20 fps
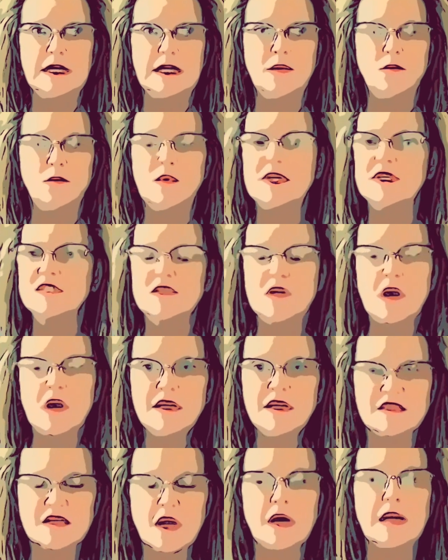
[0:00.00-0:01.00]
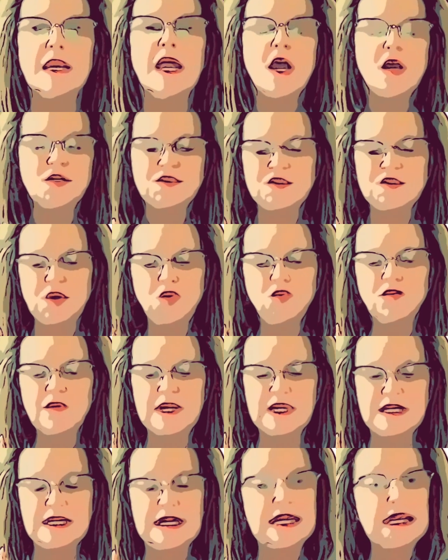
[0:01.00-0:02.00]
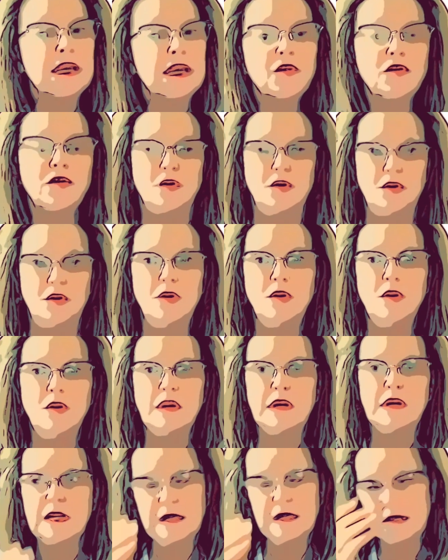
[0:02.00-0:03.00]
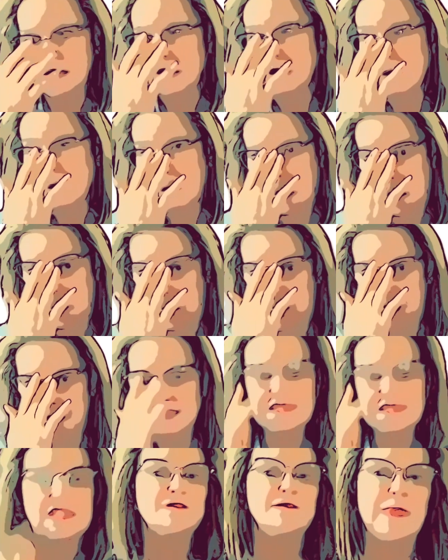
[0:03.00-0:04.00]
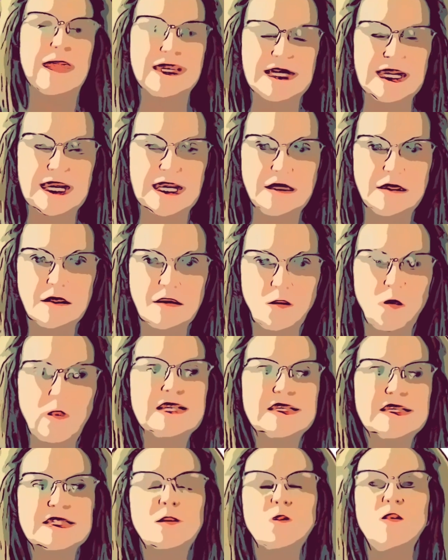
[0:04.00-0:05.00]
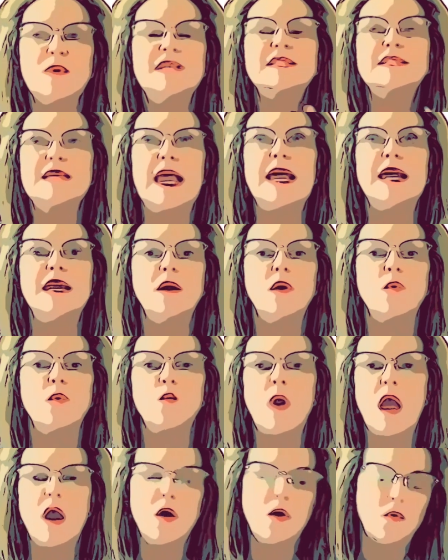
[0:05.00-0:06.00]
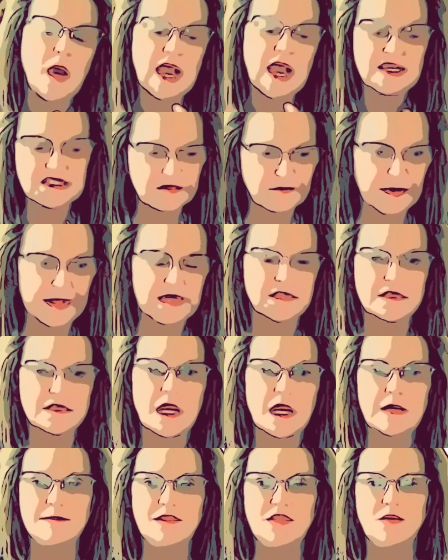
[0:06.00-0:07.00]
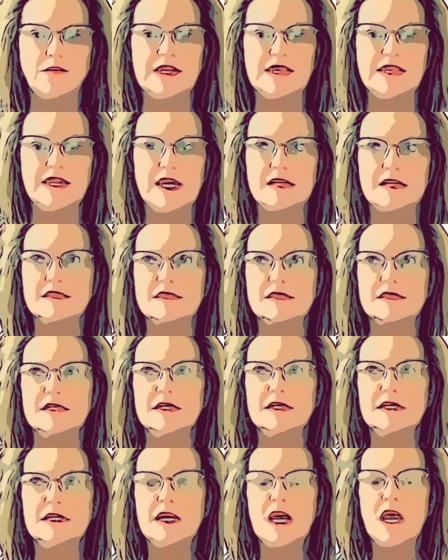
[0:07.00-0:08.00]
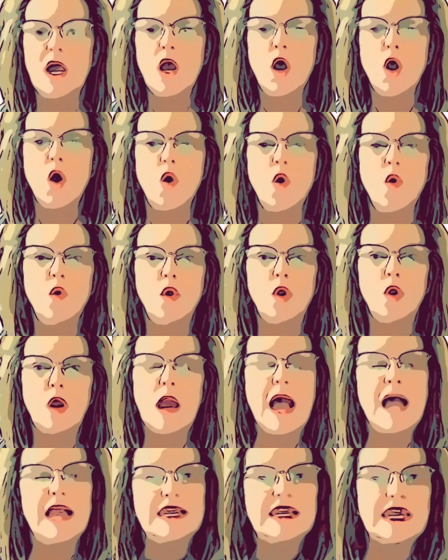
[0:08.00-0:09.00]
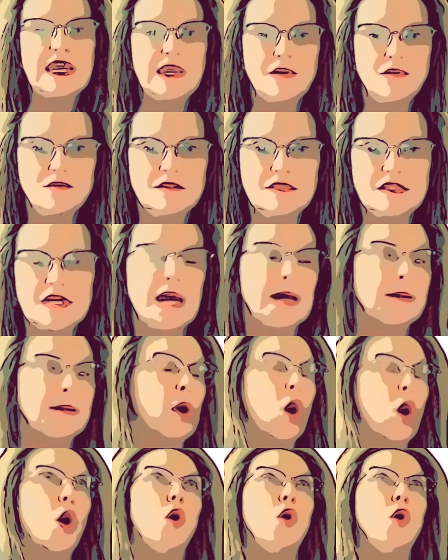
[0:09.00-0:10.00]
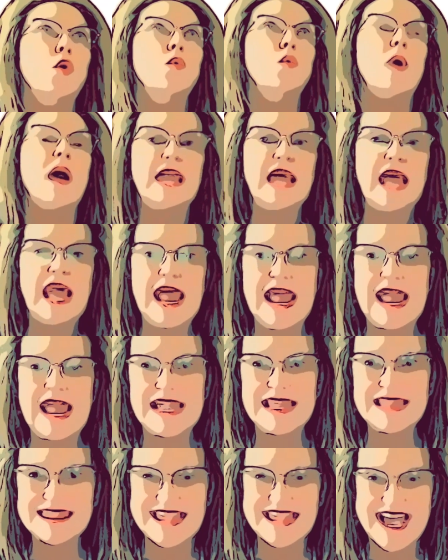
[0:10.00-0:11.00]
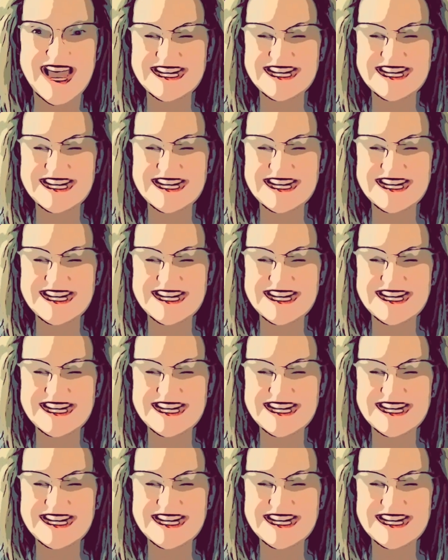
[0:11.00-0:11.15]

When it's gone, it's gone. So you can either spend it. We, we say, oh, I spent time doing this, or I killed time. Oh, I hate that.